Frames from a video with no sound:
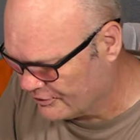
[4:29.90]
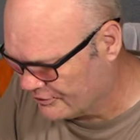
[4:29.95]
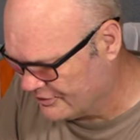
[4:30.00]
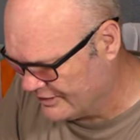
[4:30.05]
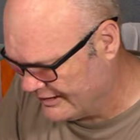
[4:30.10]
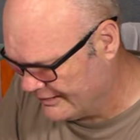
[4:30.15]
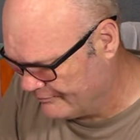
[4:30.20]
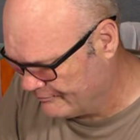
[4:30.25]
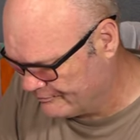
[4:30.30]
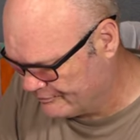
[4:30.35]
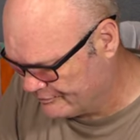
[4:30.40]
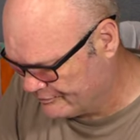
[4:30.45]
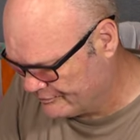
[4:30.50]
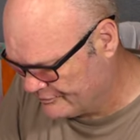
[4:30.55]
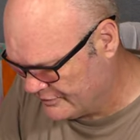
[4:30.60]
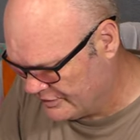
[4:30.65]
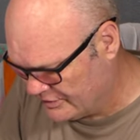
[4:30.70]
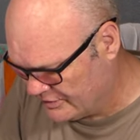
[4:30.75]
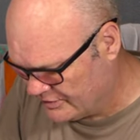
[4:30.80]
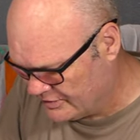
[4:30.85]
on it.
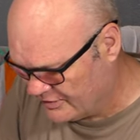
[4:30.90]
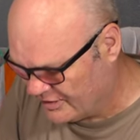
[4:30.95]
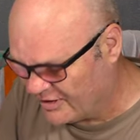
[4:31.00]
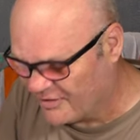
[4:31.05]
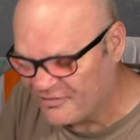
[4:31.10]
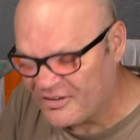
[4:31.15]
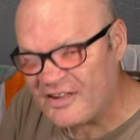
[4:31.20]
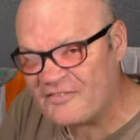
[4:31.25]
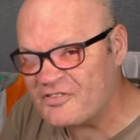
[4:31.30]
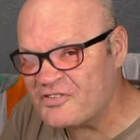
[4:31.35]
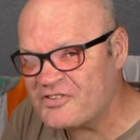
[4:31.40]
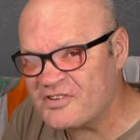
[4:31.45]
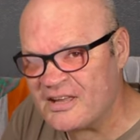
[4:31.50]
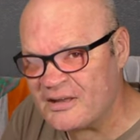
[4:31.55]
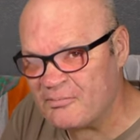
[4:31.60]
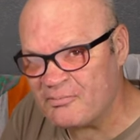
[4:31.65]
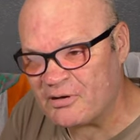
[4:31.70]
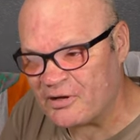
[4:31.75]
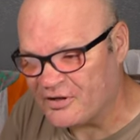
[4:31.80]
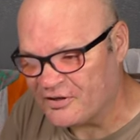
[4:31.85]
I've never
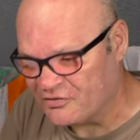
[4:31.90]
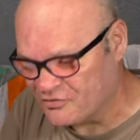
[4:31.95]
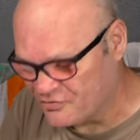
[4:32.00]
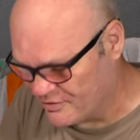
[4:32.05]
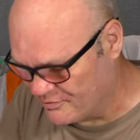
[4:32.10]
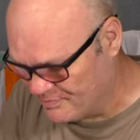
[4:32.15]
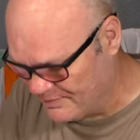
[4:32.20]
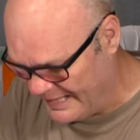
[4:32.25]
seen balloons with